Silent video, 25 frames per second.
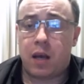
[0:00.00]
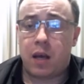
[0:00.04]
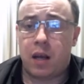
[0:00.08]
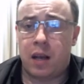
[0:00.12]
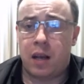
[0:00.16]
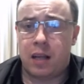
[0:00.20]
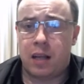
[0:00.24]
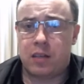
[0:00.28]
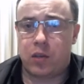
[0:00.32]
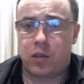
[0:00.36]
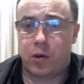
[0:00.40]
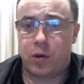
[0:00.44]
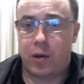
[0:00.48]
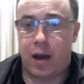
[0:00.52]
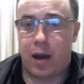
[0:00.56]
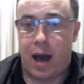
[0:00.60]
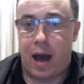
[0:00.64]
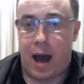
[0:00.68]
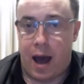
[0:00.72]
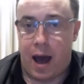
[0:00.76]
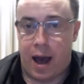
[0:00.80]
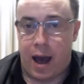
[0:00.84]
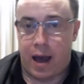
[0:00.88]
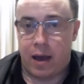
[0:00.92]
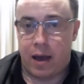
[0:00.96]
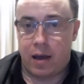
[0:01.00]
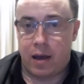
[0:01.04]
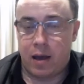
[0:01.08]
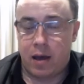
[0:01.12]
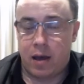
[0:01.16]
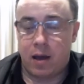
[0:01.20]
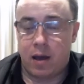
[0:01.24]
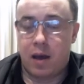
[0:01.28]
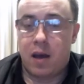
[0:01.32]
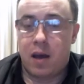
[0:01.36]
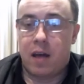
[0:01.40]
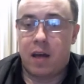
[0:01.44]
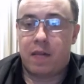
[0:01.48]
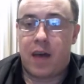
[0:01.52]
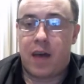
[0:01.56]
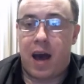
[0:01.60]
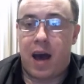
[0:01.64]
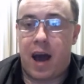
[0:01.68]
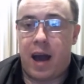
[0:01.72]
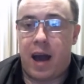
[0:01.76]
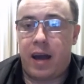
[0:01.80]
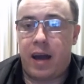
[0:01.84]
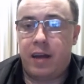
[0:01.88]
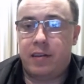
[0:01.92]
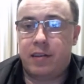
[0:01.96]
Let's look at A. The
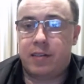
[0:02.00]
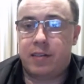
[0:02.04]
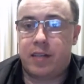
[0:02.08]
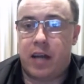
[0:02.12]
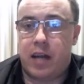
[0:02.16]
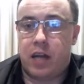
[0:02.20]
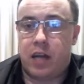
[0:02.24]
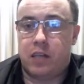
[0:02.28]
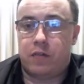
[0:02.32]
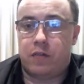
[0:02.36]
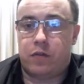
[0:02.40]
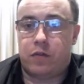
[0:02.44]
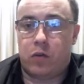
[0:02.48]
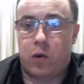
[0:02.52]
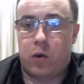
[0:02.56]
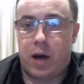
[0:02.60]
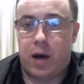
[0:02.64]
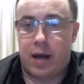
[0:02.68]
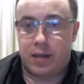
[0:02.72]
A stands for